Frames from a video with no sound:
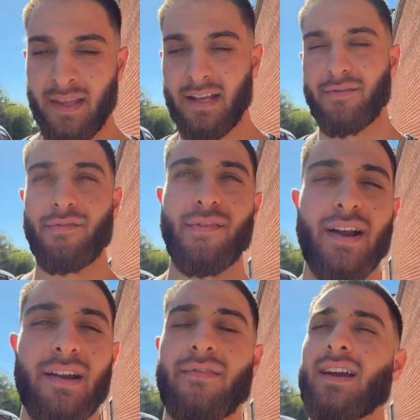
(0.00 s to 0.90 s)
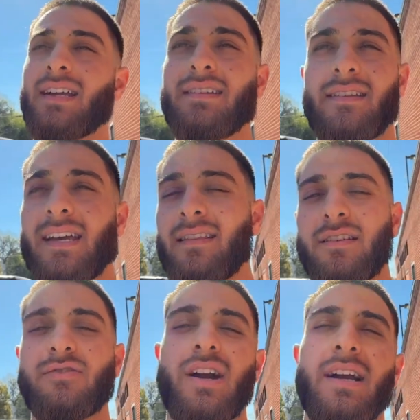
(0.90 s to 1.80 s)
It's very, very easy to get
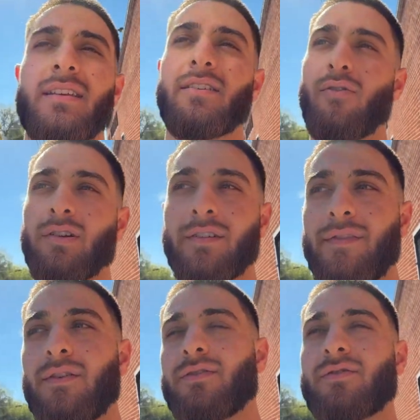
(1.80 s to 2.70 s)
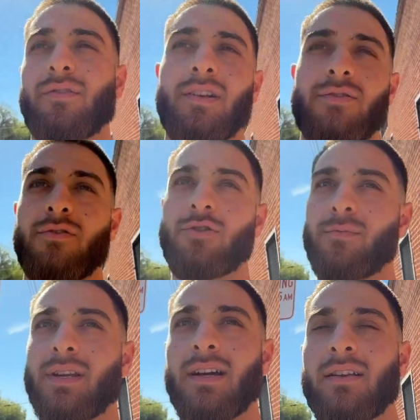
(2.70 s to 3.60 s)
distracted, go on your phone, scroll on social
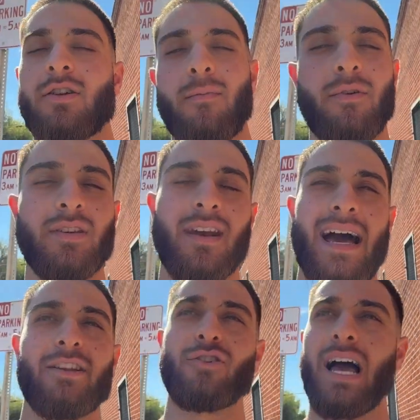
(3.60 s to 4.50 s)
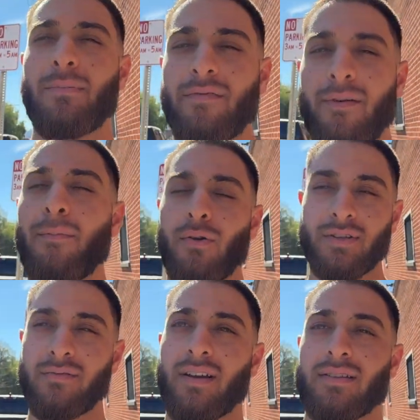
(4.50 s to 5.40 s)
media. It's almost a natural habit for
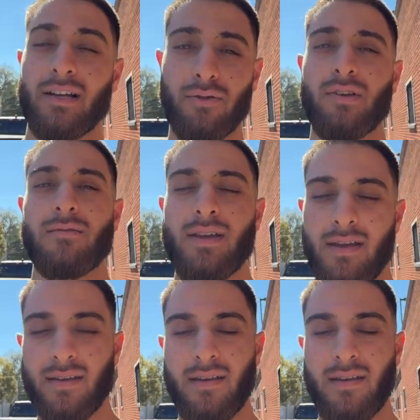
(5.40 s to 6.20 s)
most of us, including me.